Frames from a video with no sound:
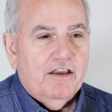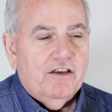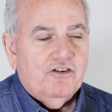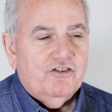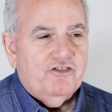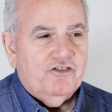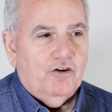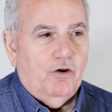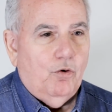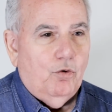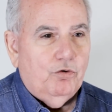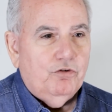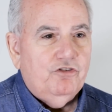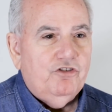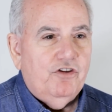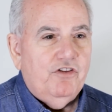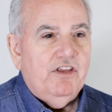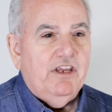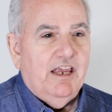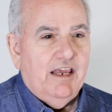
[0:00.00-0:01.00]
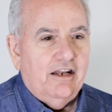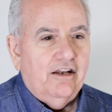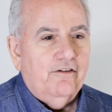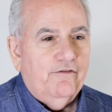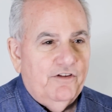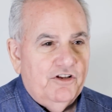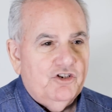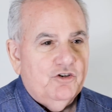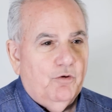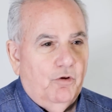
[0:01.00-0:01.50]
sold to the
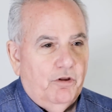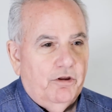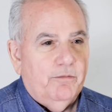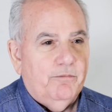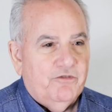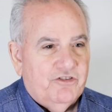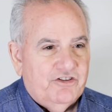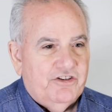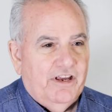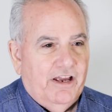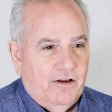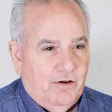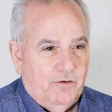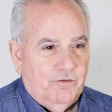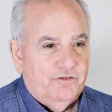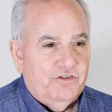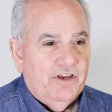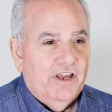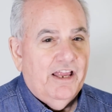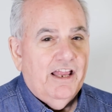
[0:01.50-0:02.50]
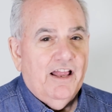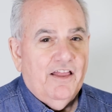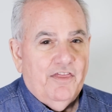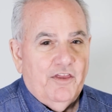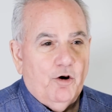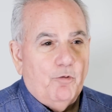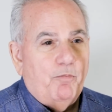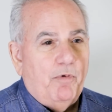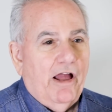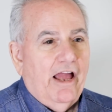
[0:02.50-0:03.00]
individual themselves.
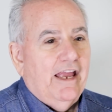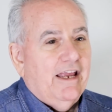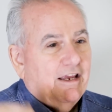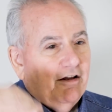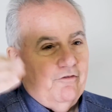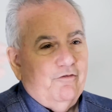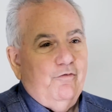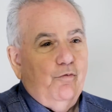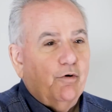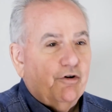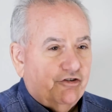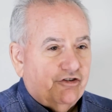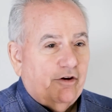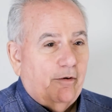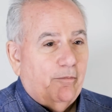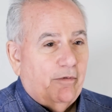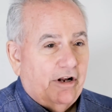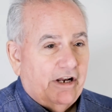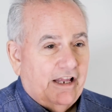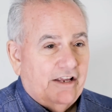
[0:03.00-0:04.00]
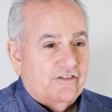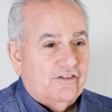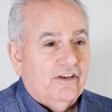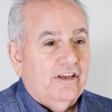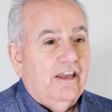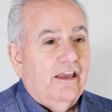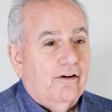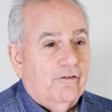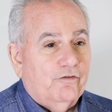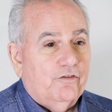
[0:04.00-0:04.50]
They're buying it for somebody as a
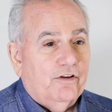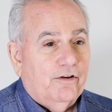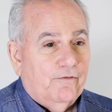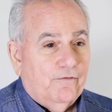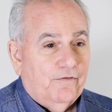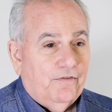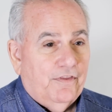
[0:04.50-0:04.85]
gift.